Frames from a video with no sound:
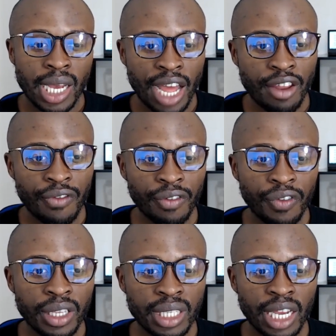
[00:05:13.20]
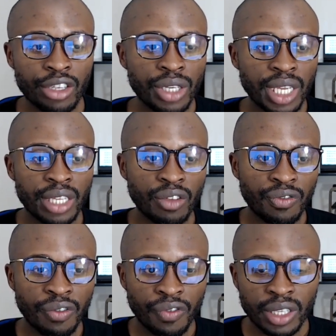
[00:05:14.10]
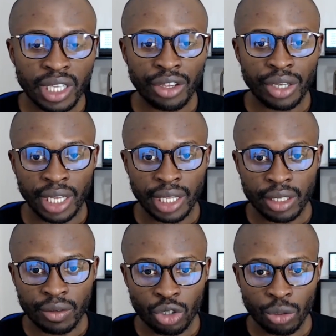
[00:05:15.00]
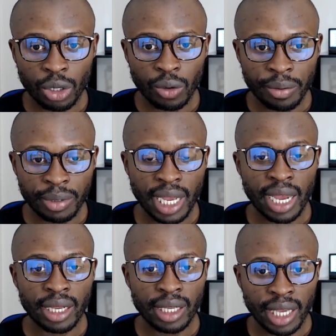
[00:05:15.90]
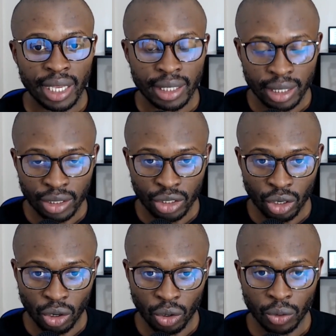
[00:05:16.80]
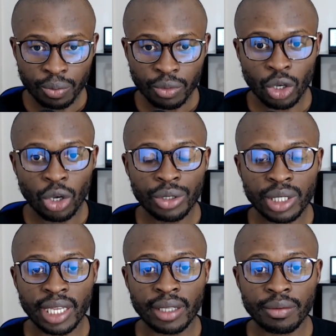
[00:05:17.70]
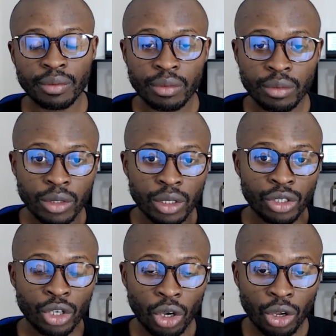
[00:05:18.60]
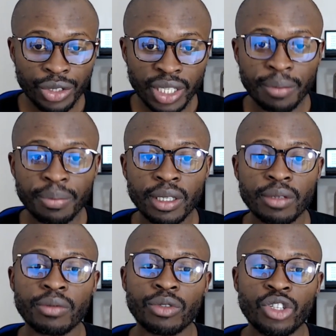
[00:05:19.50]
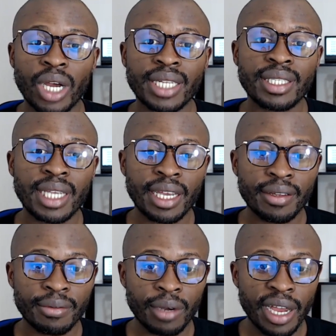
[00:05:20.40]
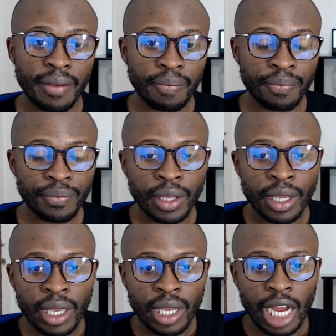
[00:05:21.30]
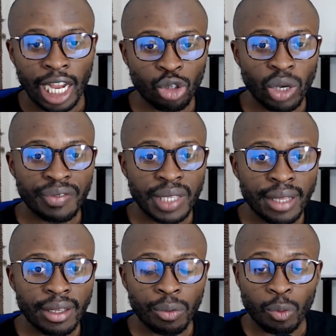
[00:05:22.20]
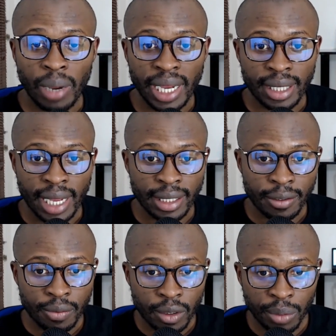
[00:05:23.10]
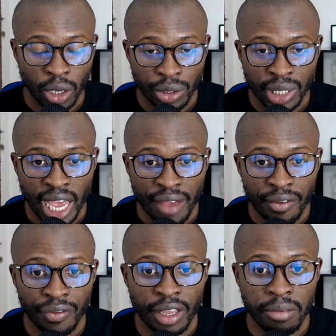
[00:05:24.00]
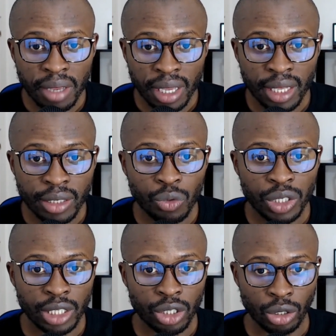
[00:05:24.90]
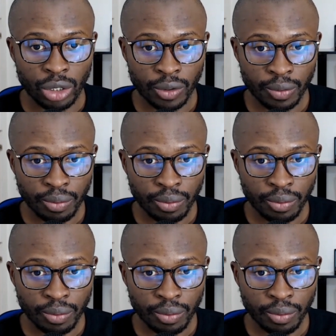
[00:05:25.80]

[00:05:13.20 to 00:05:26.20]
And the fifth thing that you need to build a website is your content, your concept, your idea, right? I should have started by that because everything begins with a thought.